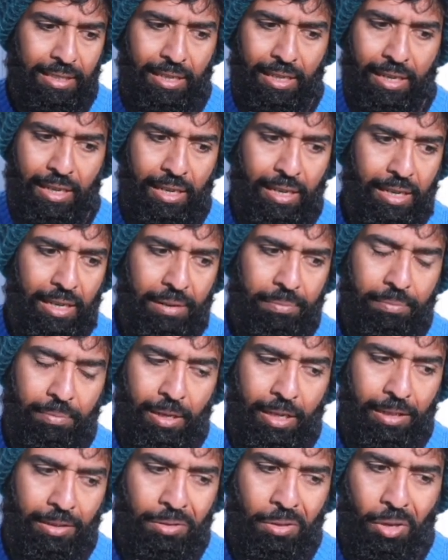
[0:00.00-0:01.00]

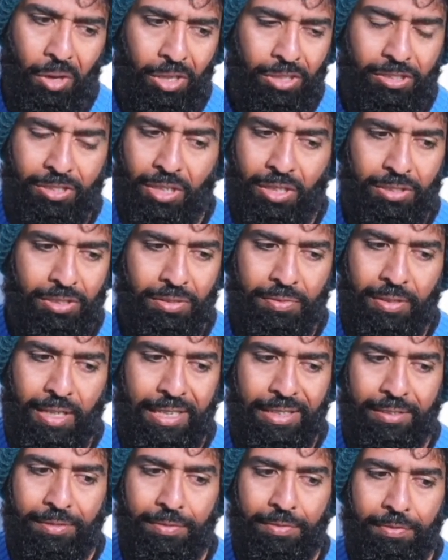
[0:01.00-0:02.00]
and all sorts of
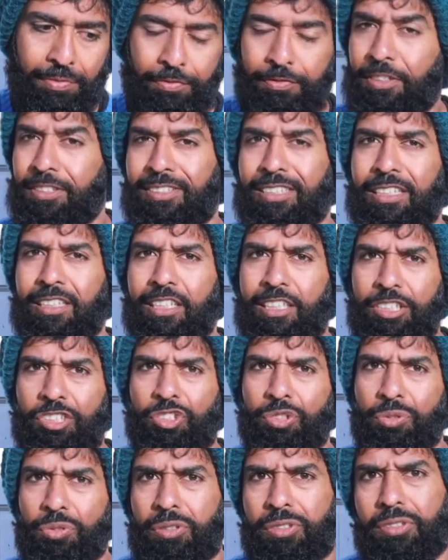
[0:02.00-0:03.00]
like physical
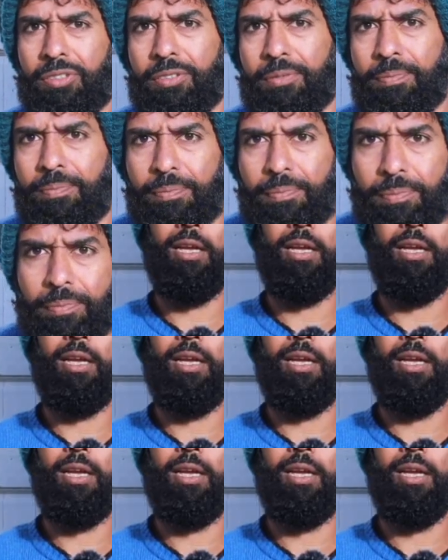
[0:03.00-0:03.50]
issues.